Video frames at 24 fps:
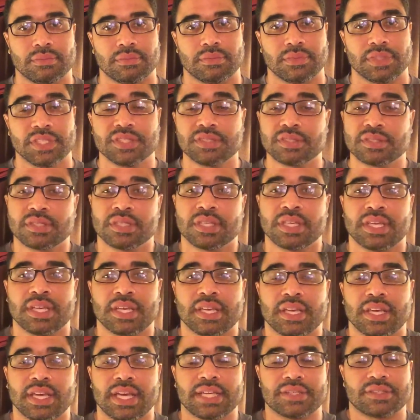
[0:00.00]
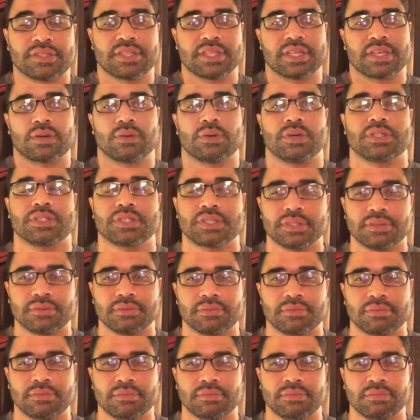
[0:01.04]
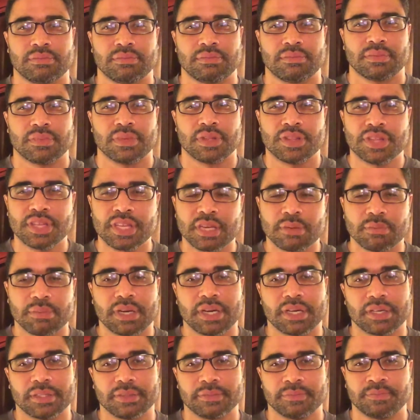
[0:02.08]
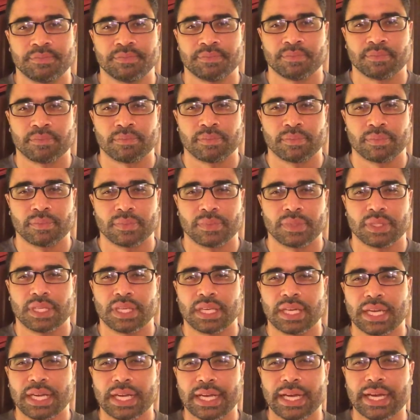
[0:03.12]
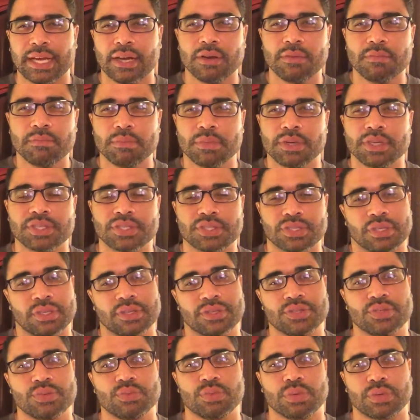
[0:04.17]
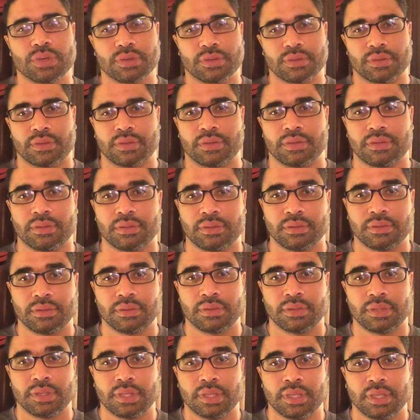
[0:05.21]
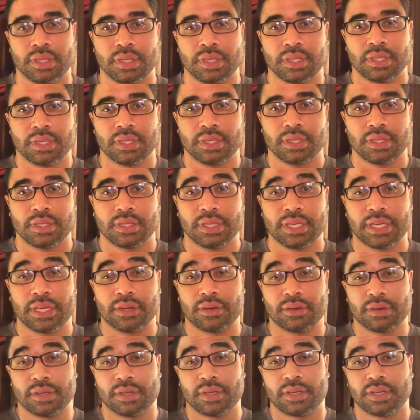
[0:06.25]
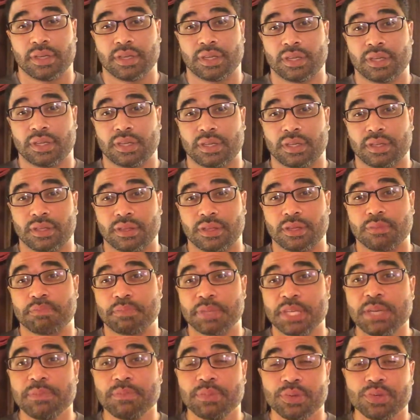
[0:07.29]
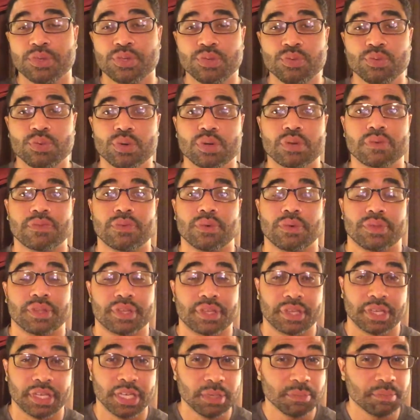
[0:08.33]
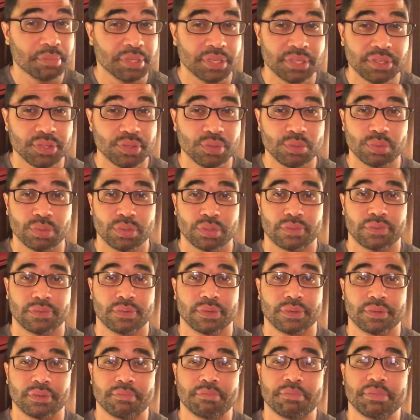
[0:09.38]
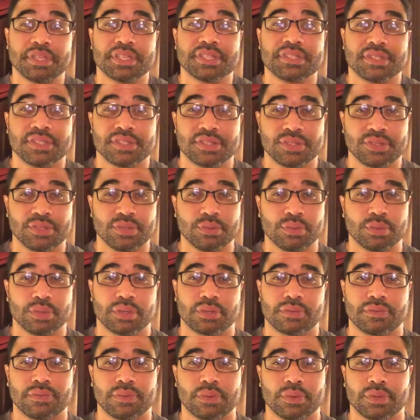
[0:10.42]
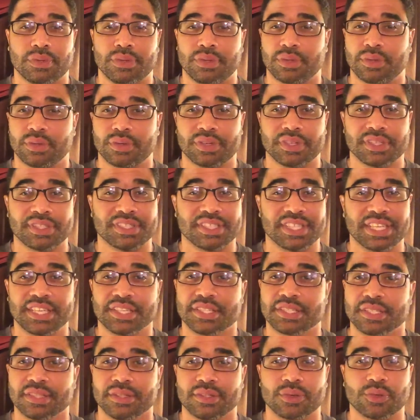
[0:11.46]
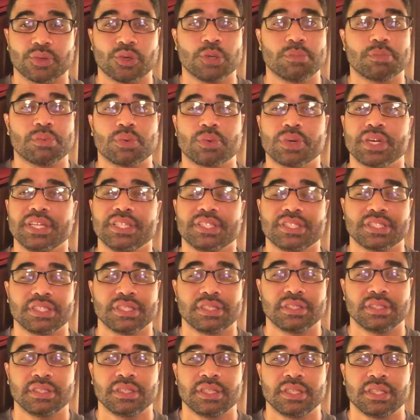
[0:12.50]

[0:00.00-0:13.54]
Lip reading: Just answer that question. Think about it. How much are you worth? Now, the people you work for, the company you work for, the business you work for, the organization, the corporation,